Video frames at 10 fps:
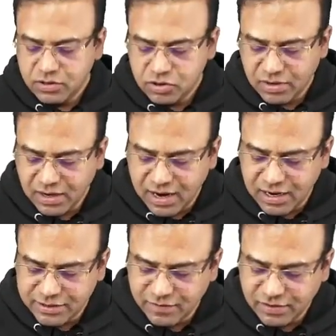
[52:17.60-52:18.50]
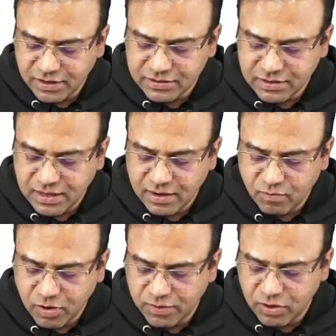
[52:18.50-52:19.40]
So regardless of the reason then
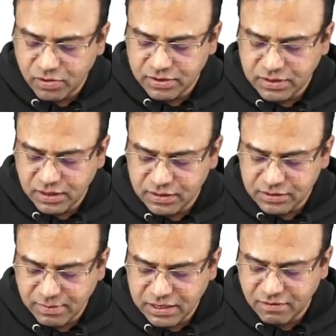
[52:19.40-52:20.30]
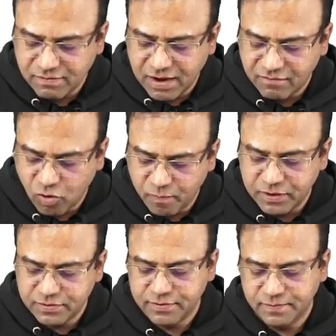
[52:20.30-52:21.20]
what we are noticing is the mitral valve
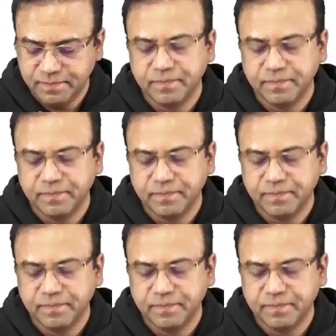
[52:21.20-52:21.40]
opens